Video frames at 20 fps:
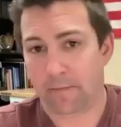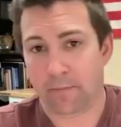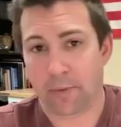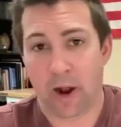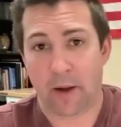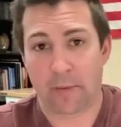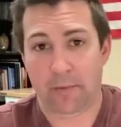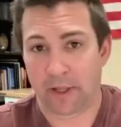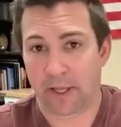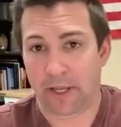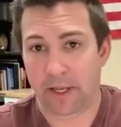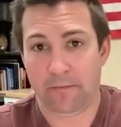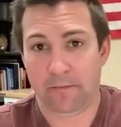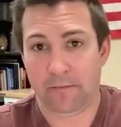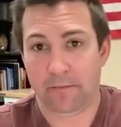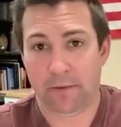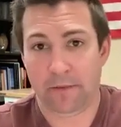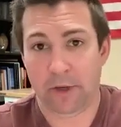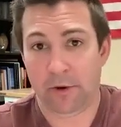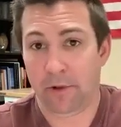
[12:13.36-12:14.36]
probably
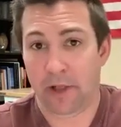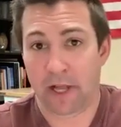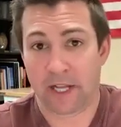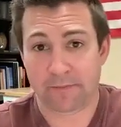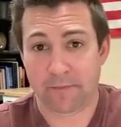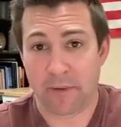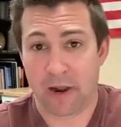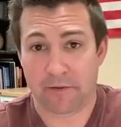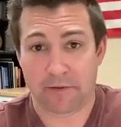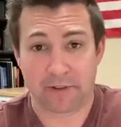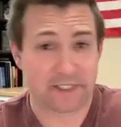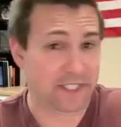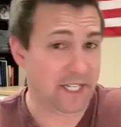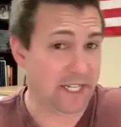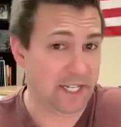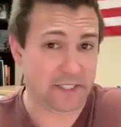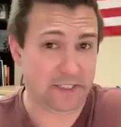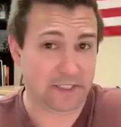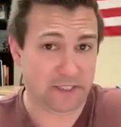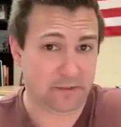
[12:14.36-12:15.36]
utilize my
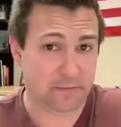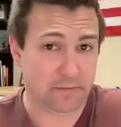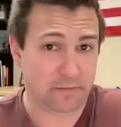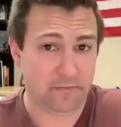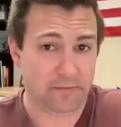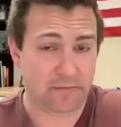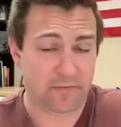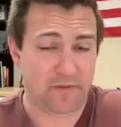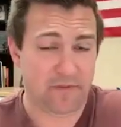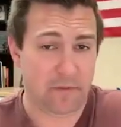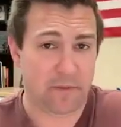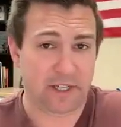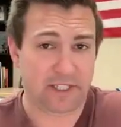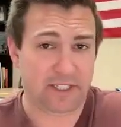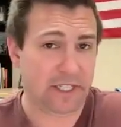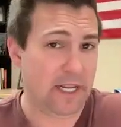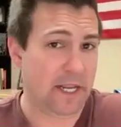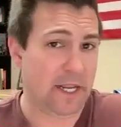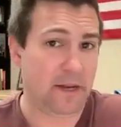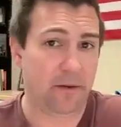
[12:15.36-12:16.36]
receipts from my
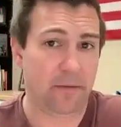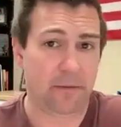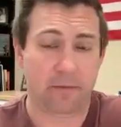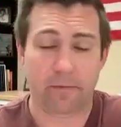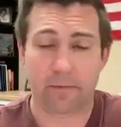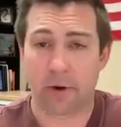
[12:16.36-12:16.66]
seed,